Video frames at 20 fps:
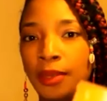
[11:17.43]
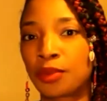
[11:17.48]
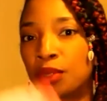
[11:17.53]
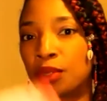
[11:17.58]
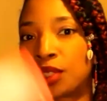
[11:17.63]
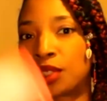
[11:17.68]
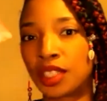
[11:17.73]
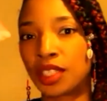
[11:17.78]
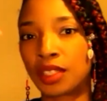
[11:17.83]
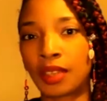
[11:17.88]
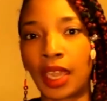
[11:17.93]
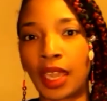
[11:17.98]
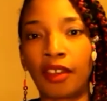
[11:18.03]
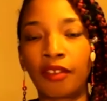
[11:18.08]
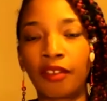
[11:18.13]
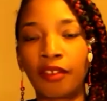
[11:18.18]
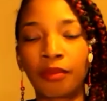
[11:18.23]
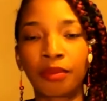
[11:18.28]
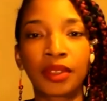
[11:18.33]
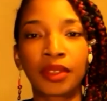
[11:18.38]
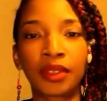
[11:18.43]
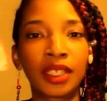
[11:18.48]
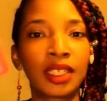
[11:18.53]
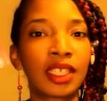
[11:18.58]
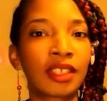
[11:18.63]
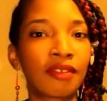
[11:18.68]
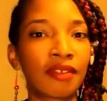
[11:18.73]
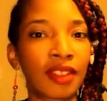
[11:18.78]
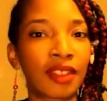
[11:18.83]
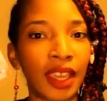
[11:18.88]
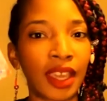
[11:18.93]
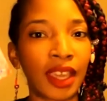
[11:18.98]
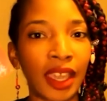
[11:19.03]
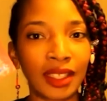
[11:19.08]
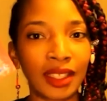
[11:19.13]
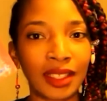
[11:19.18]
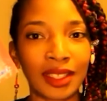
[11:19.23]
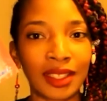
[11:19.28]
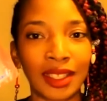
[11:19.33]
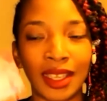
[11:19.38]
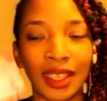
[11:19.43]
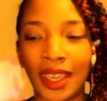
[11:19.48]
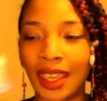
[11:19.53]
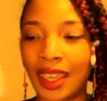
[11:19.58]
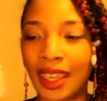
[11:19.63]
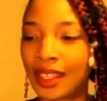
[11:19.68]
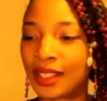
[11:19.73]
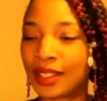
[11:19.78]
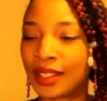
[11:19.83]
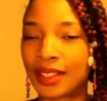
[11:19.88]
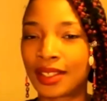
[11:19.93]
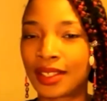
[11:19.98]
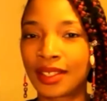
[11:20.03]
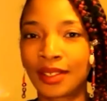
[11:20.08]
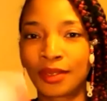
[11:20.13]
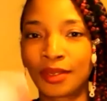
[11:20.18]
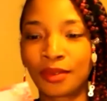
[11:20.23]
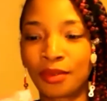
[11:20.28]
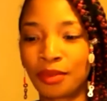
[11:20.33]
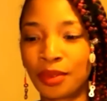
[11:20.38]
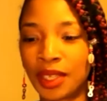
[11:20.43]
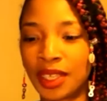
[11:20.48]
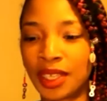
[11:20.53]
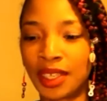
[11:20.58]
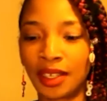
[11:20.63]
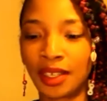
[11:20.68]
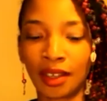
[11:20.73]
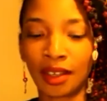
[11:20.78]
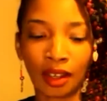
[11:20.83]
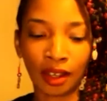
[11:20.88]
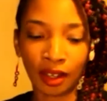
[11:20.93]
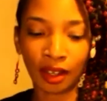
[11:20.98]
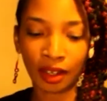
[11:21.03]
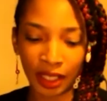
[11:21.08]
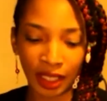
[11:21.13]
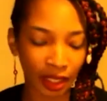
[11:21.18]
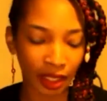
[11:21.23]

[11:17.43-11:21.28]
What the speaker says: We should have plenty of that as we are in a